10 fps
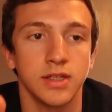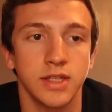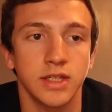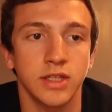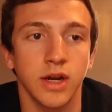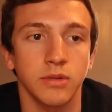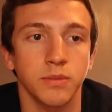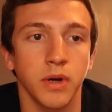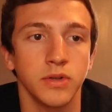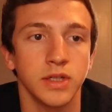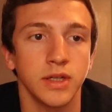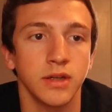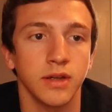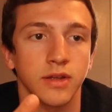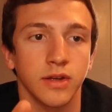60 grams of
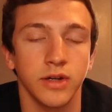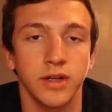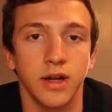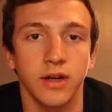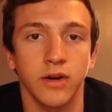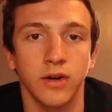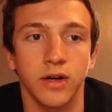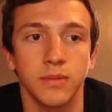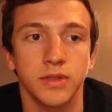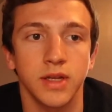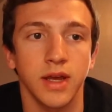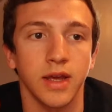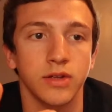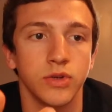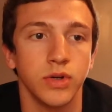protein, 39 carbs,
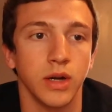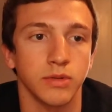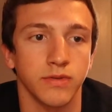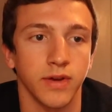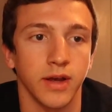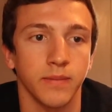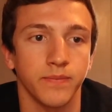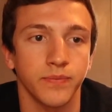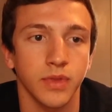and 2 grams of fat.